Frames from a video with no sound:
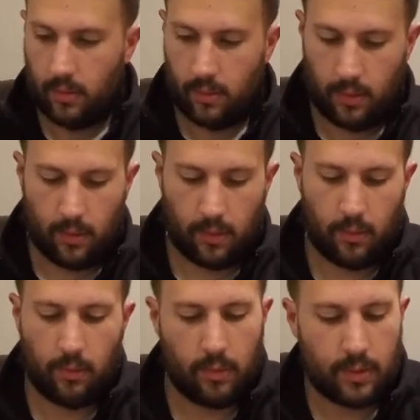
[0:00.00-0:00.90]
here are
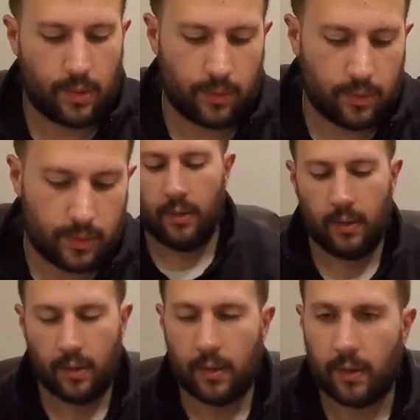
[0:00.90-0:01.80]
the results.
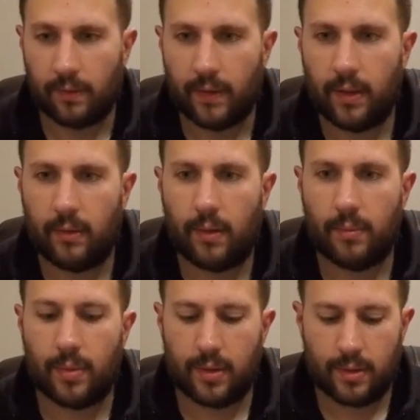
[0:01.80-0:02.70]
The final
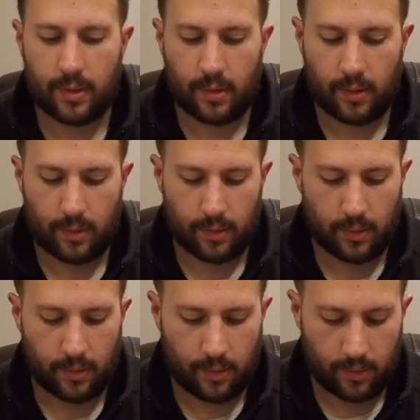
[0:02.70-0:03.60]
numbers are